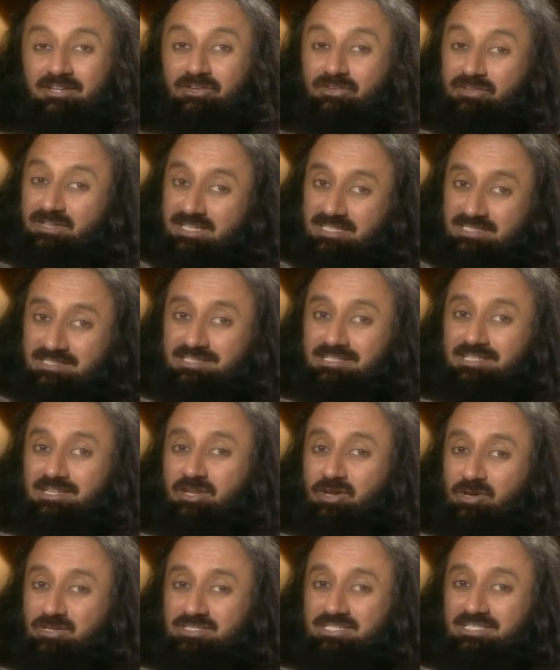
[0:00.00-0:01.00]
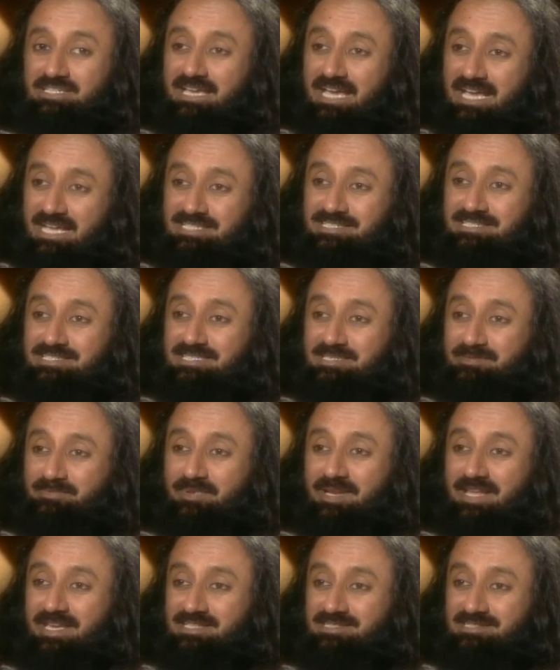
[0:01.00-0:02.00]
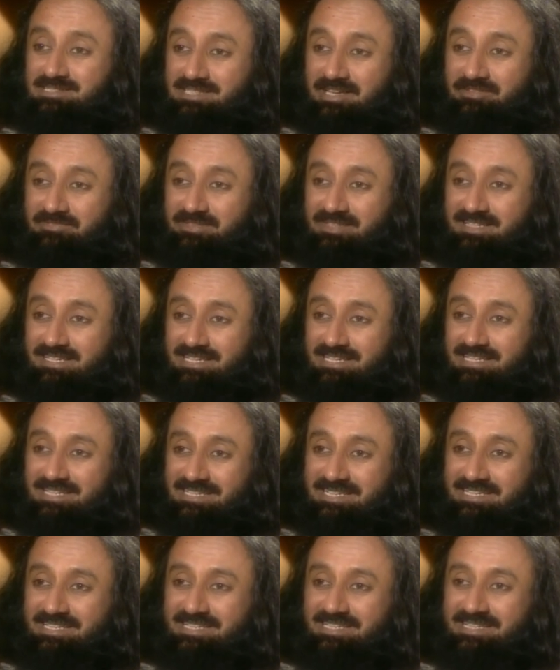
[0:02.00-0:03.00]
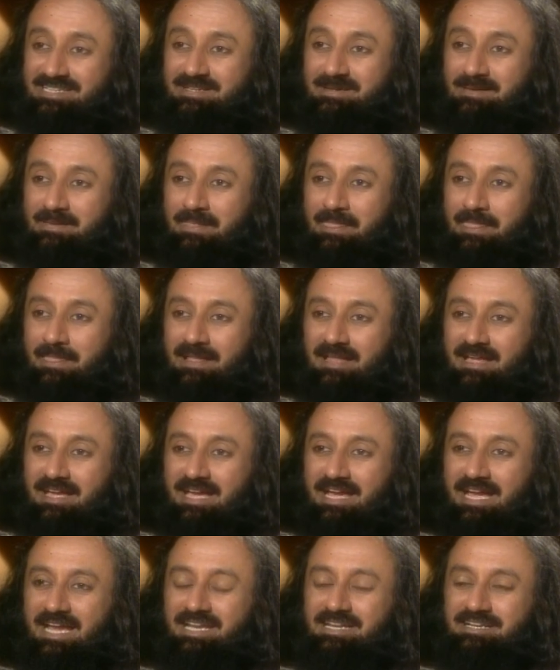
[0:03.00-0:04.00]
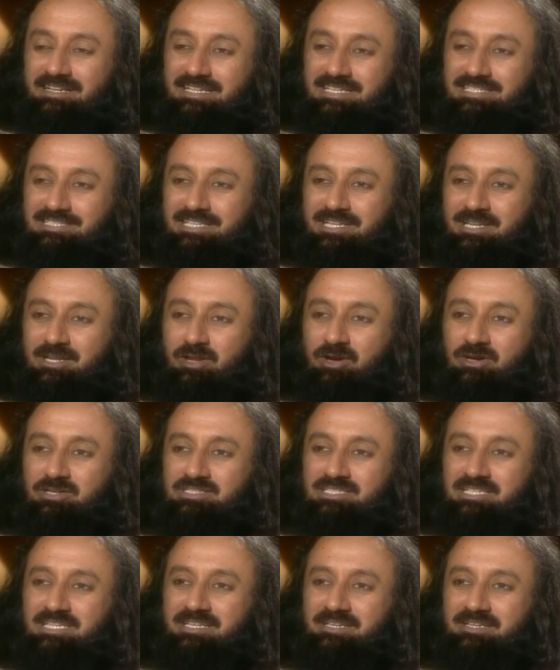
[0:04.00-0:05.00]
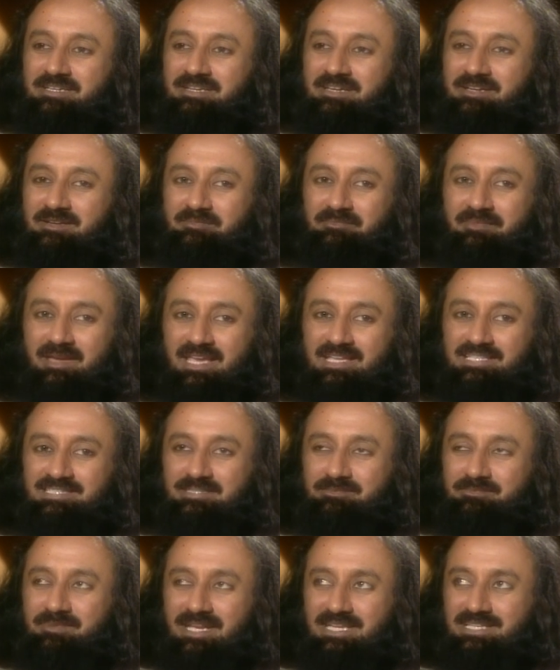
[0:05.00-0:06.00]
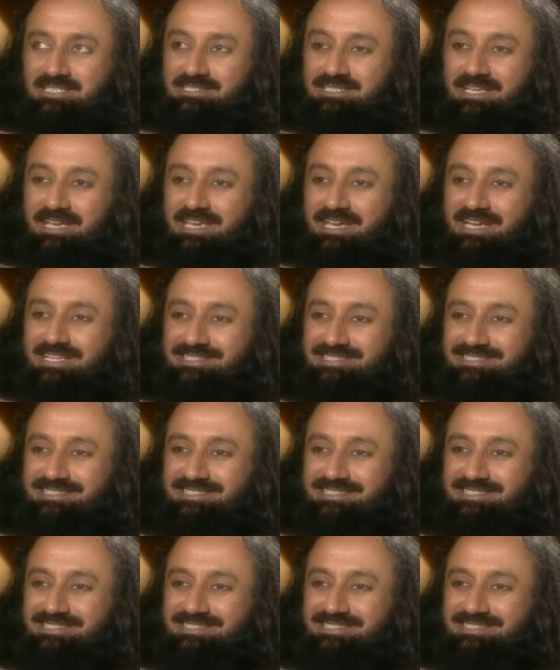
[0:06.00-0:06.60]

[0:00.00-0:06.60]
Reason, logic has its place, definitely. And reason, logic makes the mind say yes.